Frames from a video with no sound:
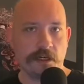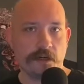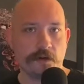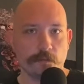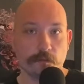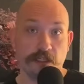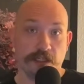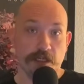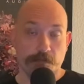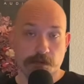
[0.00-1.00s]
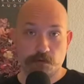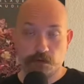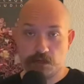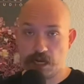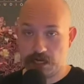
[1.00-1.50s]
Really good to be with
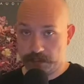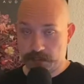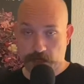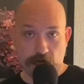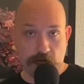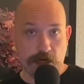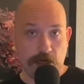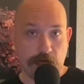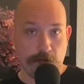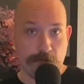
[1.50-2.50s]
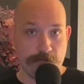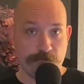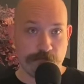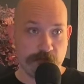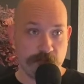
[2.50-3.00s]
you guys.
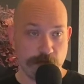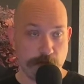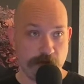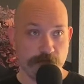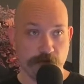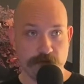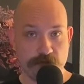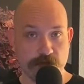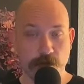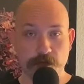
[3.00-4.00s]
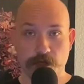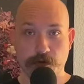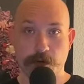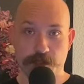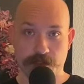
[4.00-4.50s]
It's my first solo
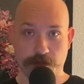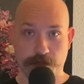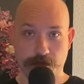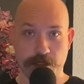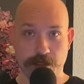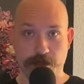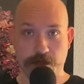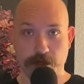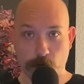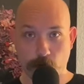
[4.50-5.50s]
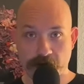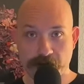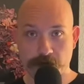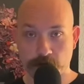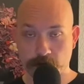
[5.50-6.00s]
episode in a
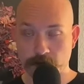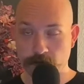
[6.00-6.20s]
while.